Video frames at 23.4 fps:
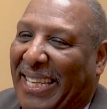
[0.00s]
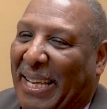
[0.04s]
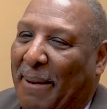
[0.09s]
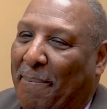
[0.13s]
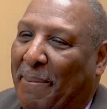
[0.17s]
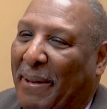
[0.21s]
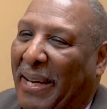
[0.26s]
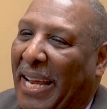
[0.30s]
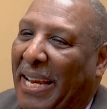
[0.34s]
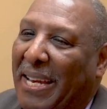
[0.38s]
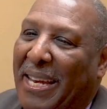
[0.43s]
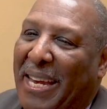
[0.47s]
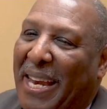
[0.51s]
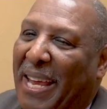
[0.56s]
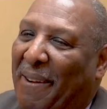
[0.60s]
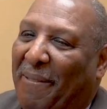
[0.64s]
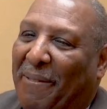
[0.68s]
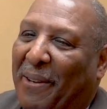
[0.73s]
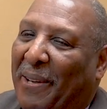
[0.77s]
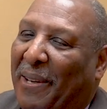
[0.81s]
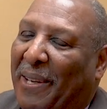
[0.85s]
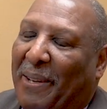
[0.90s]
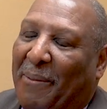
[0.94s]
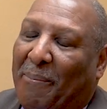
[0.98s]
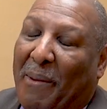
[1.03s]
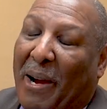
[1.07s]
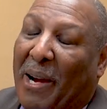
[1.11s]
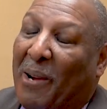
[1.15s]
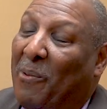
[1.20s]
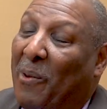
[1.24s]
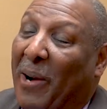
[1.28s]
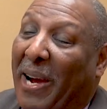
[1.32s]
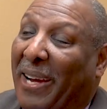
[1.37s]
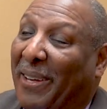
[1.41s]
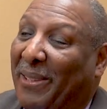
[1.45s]
but I never in my
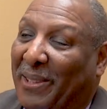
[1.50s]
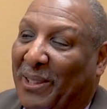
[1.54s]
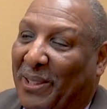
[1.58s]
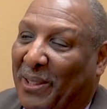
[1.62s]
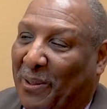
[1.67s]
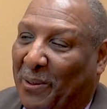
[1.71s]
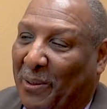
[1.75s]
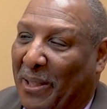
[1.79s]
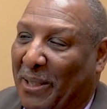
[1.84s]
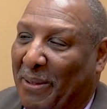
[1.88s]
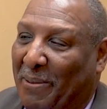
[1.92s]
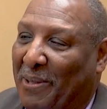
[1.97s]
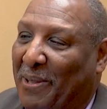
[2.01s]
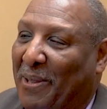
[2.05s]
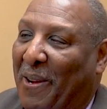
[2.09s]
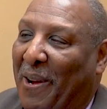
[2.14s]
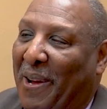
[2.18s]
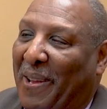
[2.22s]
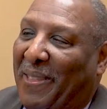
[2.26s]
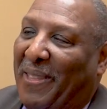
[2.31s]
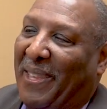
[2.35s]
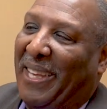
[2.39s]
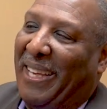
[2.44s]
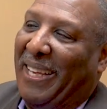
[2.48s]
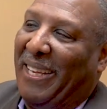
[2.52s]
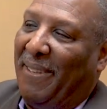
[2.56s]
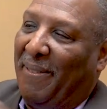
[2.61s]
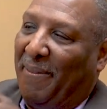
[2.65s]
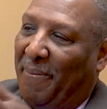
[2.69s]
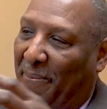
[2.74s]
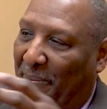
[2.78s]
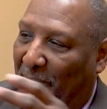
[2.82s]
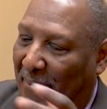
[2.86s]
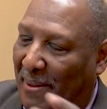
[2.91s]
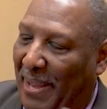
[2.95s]
wildest dreams thought that
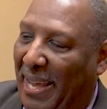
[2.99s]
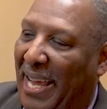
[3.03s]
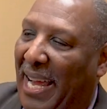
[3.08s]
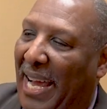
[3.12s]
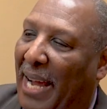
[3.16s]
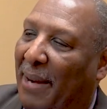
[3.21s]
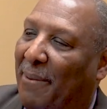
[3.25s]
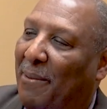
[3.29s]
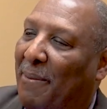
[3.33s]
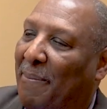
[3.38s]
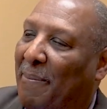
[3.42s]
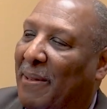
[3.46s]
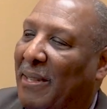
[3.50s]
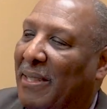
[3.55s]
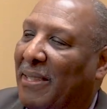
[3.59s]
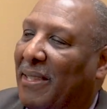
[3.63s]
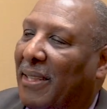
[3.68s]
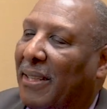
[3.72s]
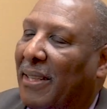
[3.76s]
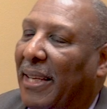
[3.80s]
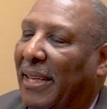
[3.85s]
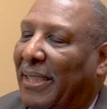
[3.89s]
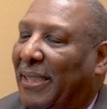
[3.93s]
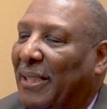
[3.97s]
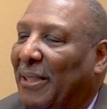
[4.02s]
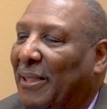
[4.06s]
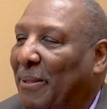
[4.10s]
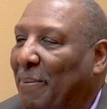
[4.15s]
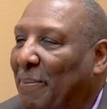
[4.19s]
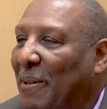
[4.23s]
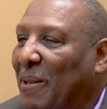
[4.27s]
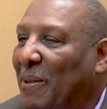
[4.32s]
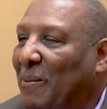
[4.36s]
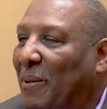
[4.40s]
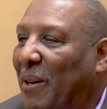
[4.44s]
I would be selected to
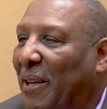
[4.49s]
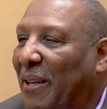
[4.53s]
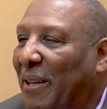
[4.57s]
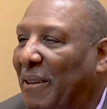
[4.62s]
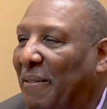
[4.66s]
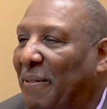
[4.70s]
be one of